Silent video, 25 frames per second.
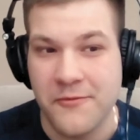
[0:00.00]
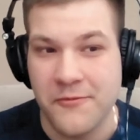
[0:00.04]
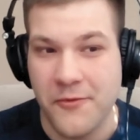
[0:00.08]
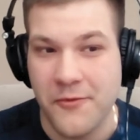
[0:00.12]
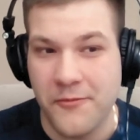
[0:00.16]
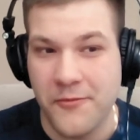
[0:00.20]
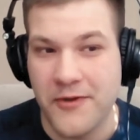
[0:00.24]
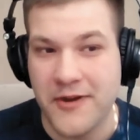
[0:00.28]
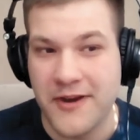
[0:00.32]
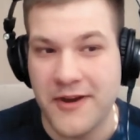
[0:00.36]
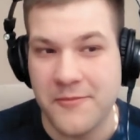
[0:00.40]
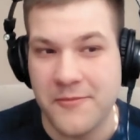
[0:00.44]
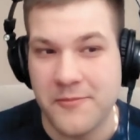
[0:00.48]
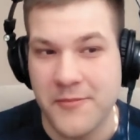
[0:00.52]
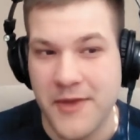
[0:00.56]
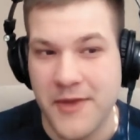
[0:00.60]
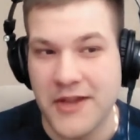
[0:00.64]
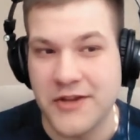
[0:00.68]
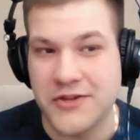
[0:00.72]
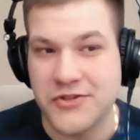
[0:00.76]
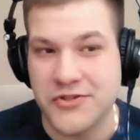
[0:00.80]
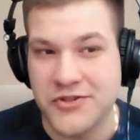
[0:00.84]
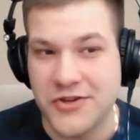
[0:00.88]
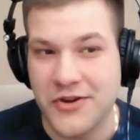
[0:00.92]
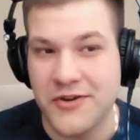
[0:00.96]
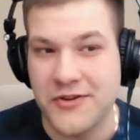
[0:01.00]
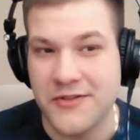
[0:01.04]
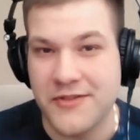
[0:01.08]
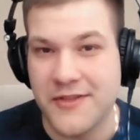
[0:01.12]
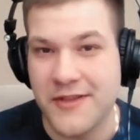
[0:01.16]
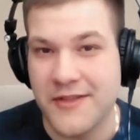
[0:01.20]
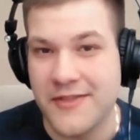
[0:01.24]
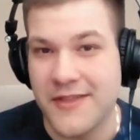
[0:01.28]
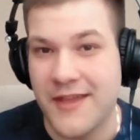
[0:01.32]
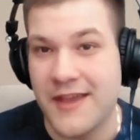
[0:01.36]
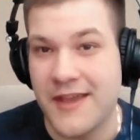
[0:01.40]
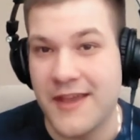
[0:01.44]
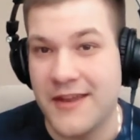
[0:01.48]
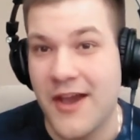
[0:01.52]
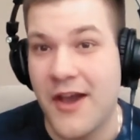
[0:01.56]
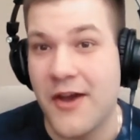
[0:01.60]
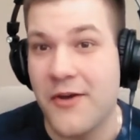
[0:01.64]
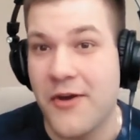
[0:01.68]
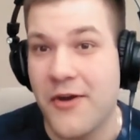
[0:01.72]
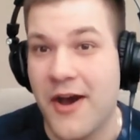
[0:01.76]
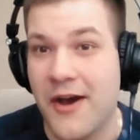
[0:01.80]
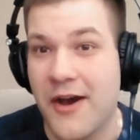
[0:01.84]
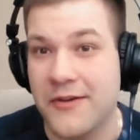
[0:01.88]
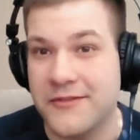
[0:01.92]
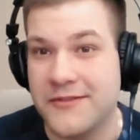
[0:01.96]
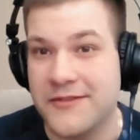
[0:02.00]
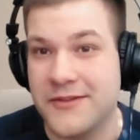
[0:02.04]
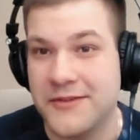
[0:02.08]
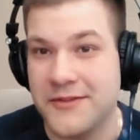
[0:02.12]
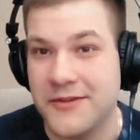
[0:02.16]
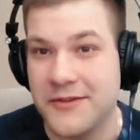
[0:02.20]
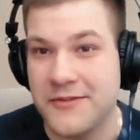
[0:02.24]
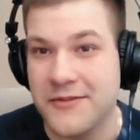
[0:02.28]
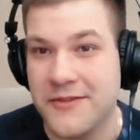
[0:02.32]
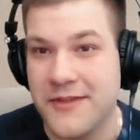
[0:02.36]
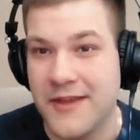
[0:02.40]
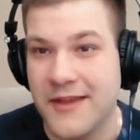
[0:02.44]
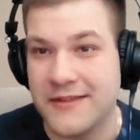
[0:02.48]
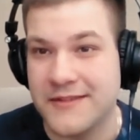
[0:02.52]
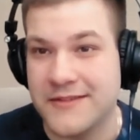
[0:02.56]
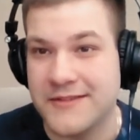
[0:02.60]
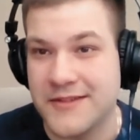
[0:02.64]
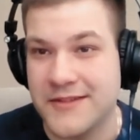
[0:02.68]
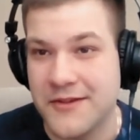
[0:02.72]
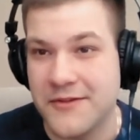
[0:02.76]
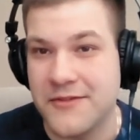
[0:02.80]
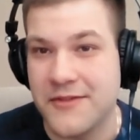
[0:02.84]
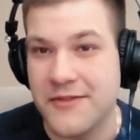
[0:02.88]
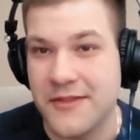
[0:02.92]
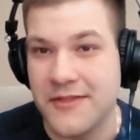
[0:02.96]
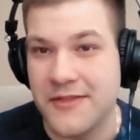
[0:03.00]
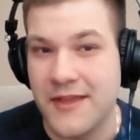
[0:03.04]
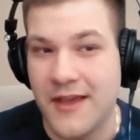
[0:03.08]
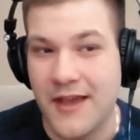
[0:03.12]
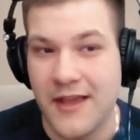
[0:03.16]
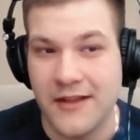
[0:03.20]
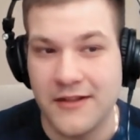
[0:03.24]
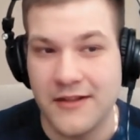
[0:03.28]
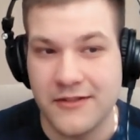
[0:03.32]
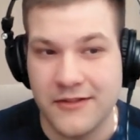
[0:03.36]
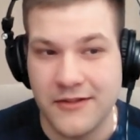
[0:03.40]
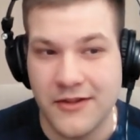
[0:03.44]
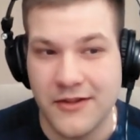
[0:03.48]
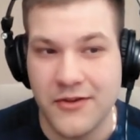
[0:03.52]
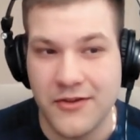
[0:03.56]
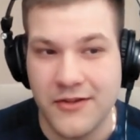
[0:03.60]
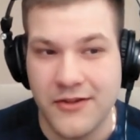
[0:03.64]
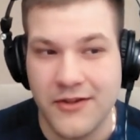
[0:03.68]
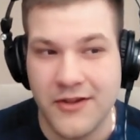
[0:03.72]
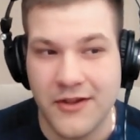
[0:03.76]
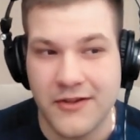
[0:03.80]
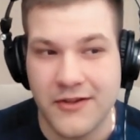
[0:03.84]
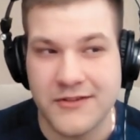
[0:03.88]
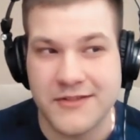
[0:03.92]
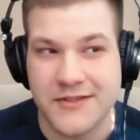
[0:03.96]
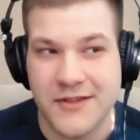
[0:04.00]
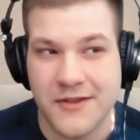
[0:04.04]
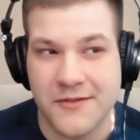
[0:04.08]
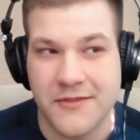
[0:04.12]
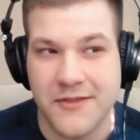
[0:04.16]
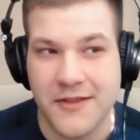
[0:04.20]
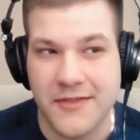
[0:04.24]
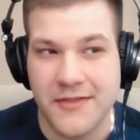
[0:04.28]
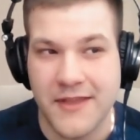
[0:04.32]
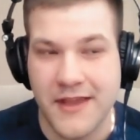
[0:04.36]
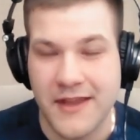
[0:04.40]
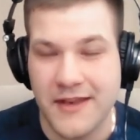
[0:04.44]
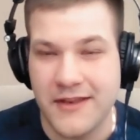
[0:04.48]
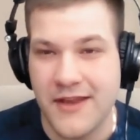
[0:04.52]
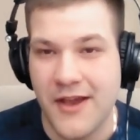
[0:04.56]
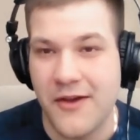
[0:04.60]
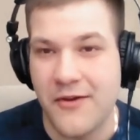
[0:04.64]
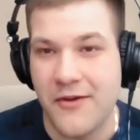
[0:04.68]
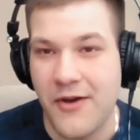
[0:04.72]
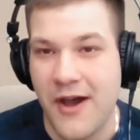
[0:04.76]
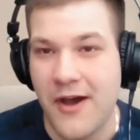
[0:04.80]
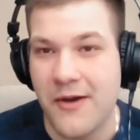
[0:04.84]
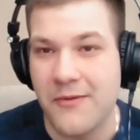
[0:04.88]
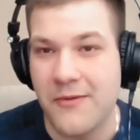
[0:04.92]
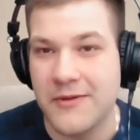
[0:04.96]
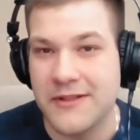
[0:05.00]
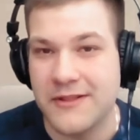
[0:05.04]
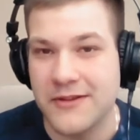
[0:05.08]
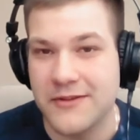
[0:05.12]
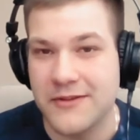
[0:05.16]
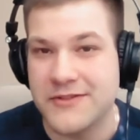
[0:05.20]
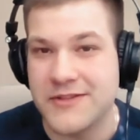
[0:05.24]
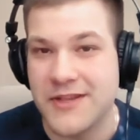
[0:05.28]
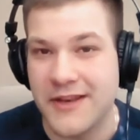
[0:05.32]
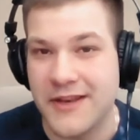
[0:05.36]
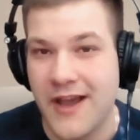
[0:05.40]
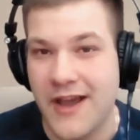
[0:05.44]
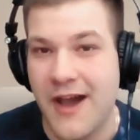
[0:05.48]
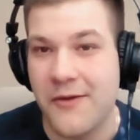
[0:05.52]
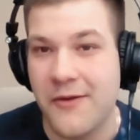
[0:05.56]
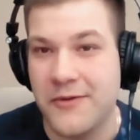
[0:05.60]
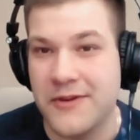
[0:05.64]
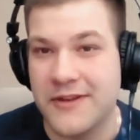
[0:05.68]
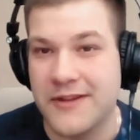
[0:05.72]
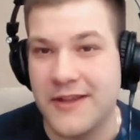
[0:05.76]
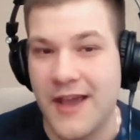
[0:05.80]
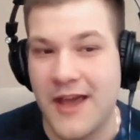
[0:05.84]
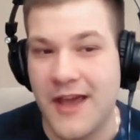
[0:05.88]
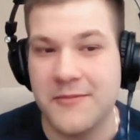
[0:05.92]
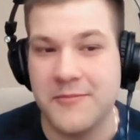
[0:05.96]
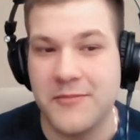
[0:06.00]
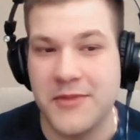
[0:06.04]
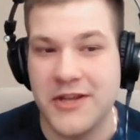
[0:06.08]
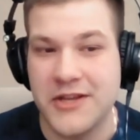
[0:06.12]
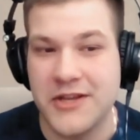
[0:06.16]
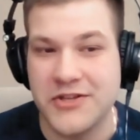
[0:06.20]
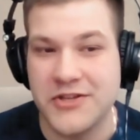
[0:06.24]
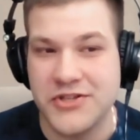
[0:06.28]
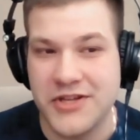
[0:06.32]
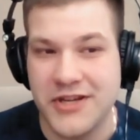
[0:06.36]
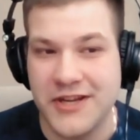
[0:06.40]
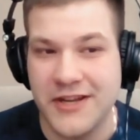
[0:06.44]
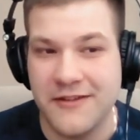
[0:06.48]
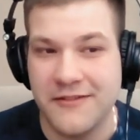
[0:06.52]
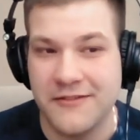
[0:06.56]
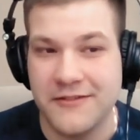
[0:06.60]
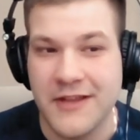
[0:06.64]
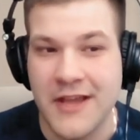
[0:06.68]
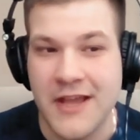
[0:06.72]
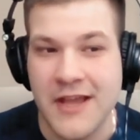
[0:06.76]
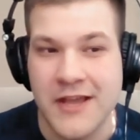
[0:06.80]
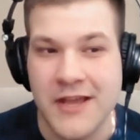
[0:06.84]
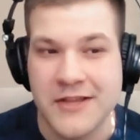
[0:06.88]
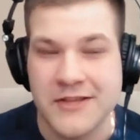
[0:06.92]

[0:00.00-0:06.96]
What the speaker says: we want to make sure that they know how to do that, so that they look good, so that they know how it looks and how it can be achieved.